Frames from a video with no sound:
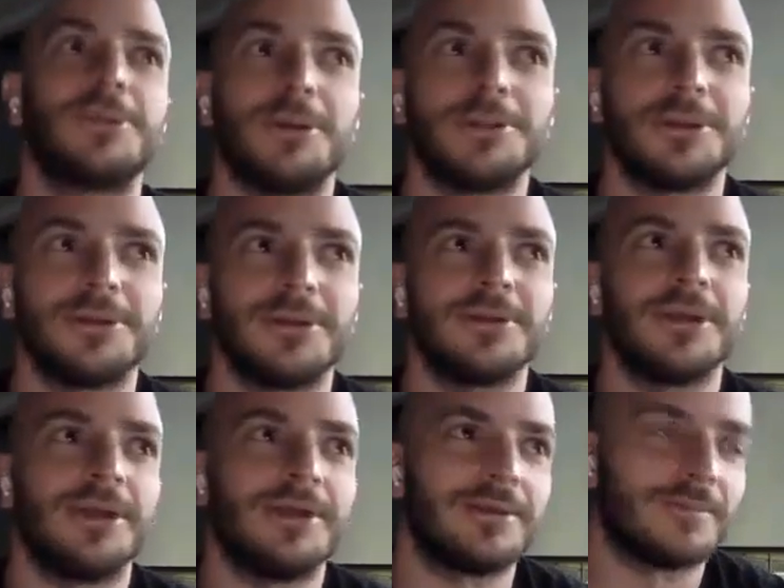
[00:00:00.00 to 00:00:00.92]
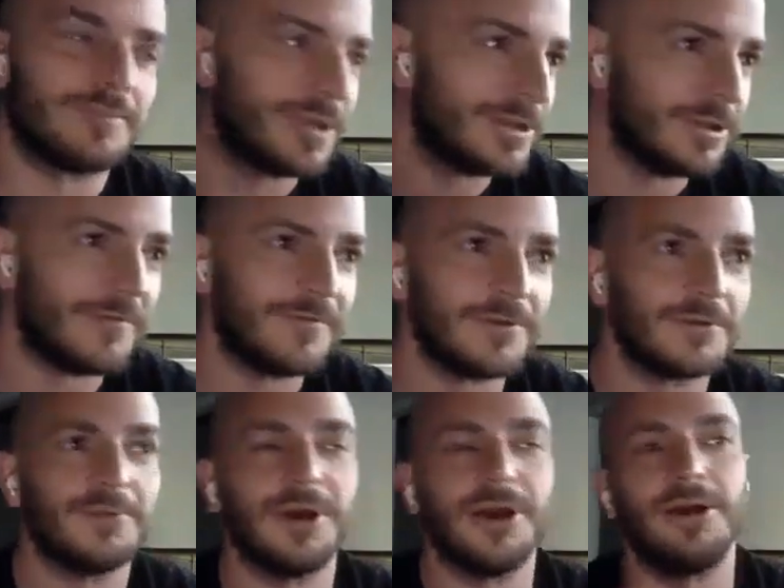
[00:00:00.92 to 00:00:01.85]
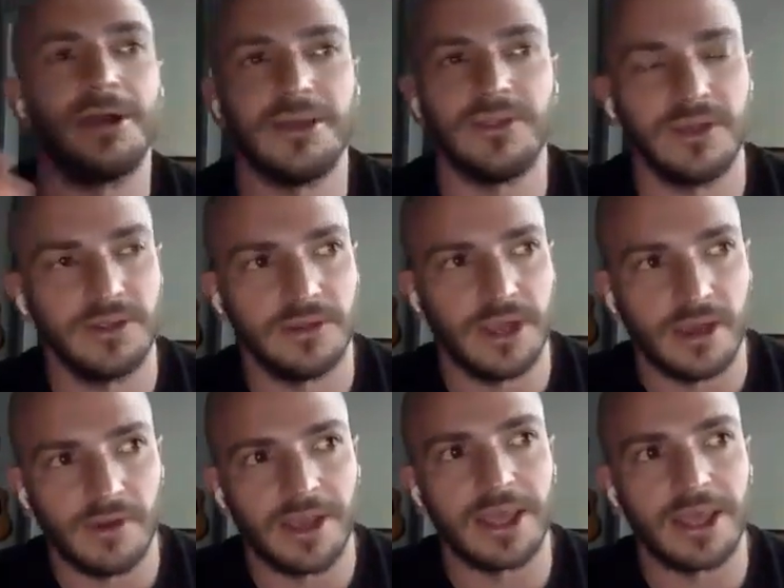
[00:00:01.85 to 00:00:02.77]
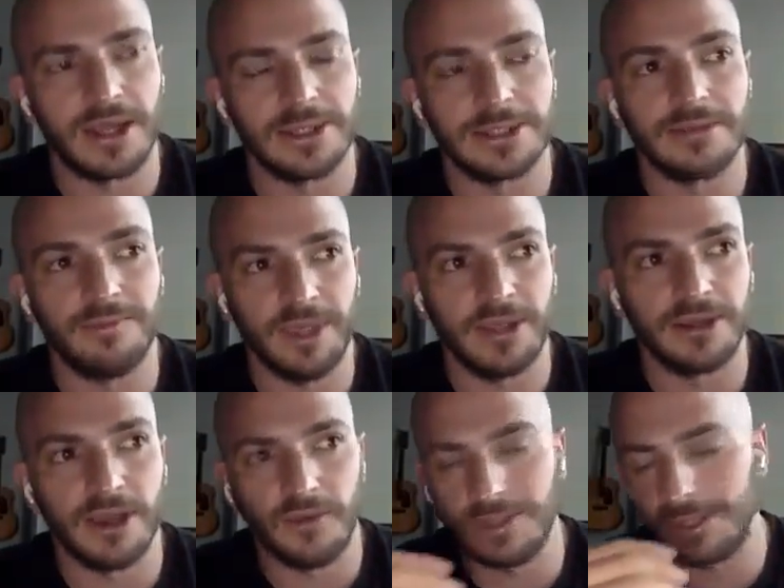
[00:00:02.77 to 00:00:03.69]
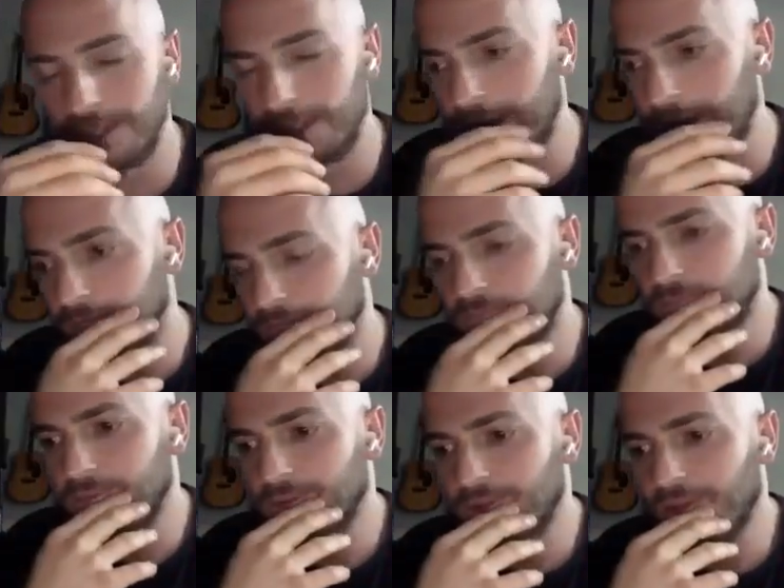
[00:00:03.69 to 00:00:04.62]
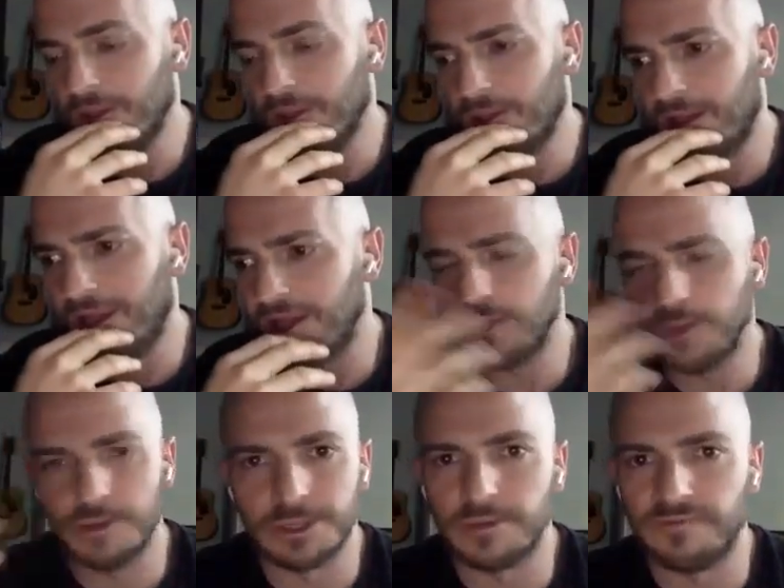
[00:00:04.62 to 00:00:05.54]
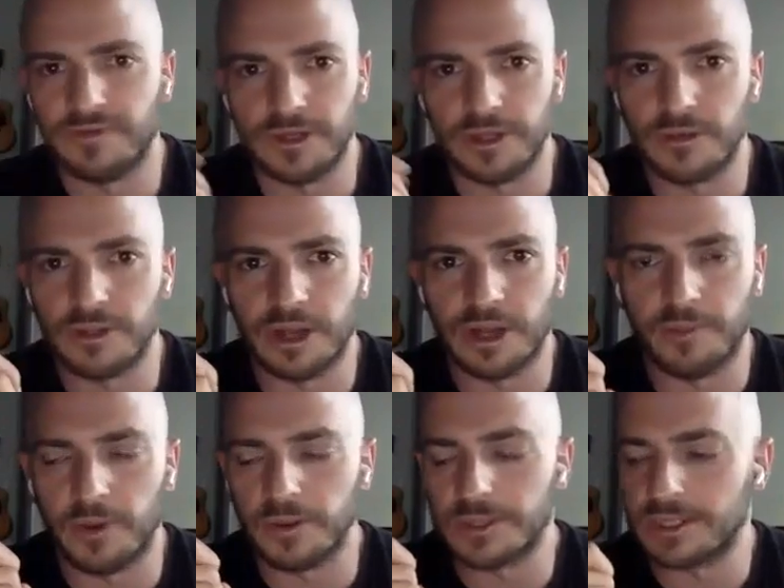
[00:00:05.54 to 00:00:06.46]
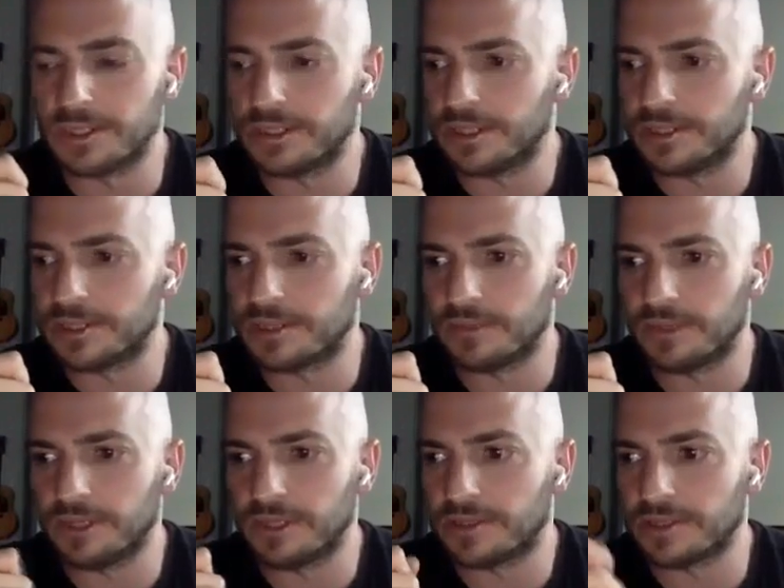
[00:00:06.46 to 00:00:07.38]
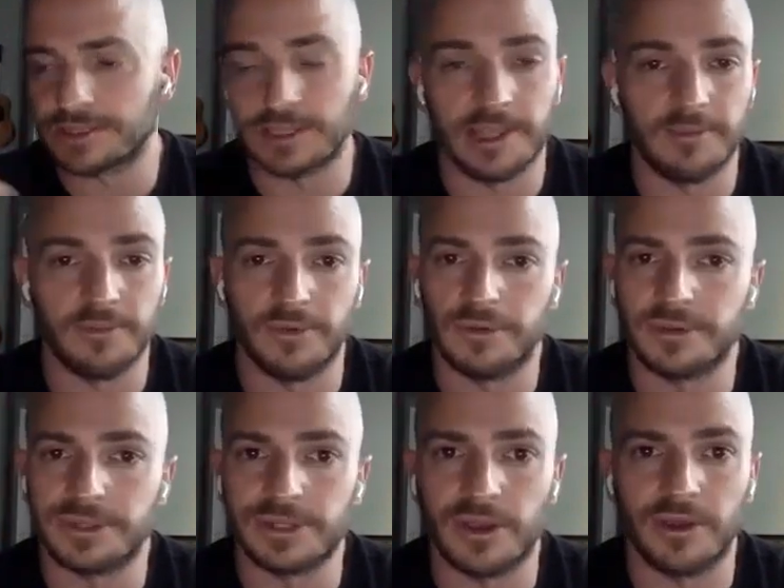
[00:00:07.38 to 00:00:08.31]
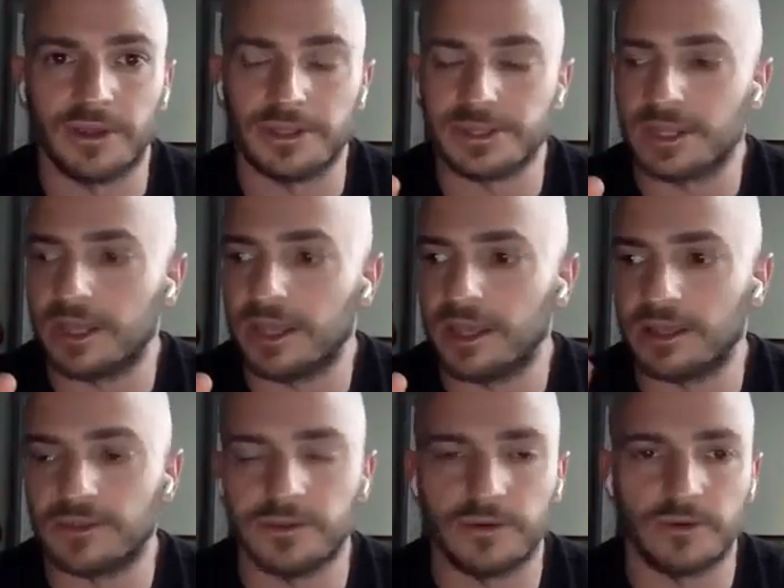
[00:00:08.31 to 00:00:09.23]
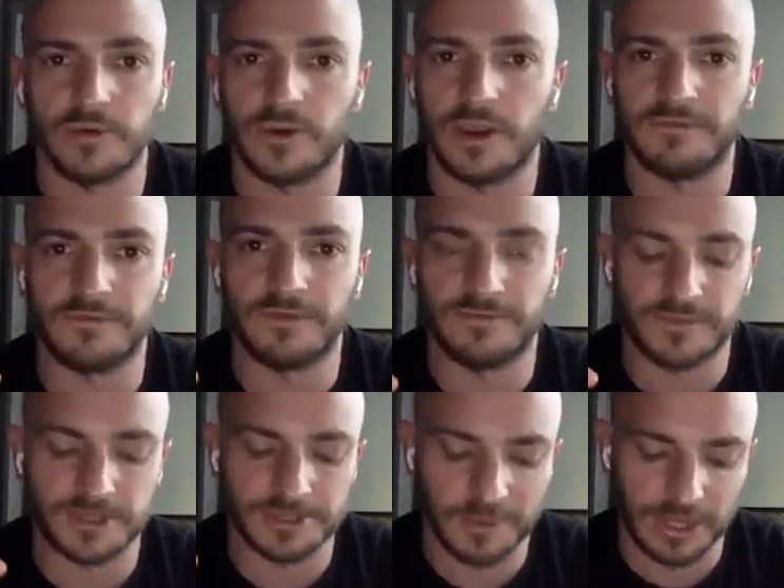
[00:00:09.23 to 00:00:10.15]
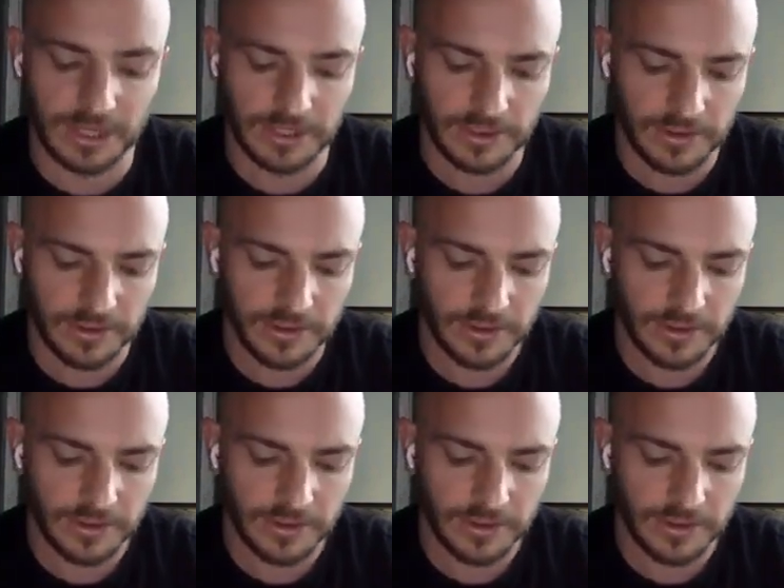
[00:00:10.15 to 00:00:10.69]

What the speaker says: church in Clear Lake, played there for a little while. And then how I got into the band I was in, I had a YouTube video that I posted and somebody at this label saw it and said, hey, I think you're a great fit for this band.